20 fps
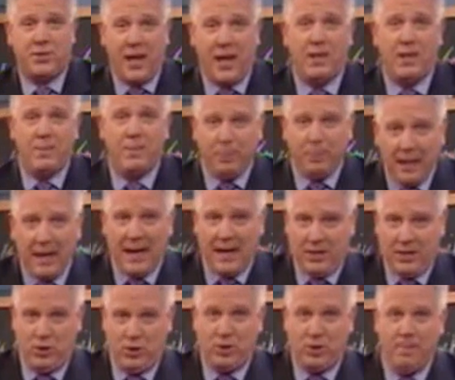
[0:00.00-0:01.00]
say the
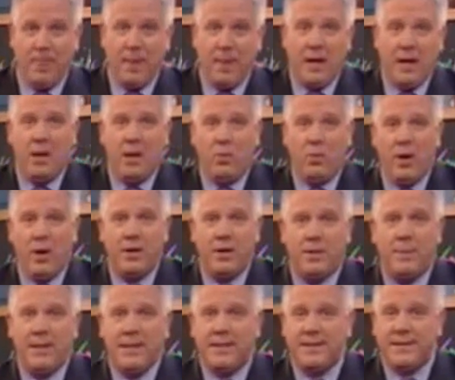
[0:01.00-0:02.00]
pledge. He wanted
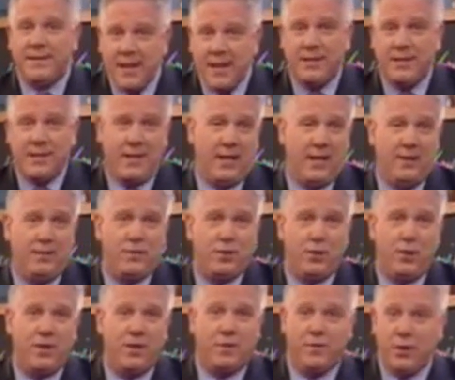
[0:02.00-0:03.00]
to be sensitive
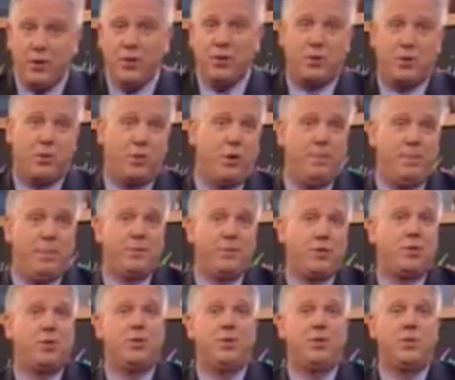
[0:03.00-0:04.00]
to a diverse group of
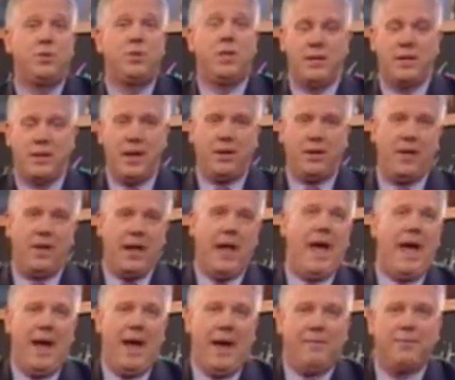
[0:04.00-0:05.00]
students that they
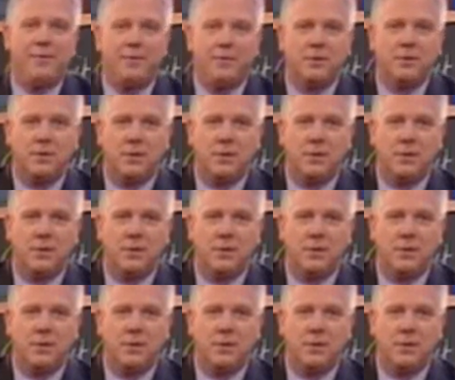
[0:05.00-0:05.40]
have.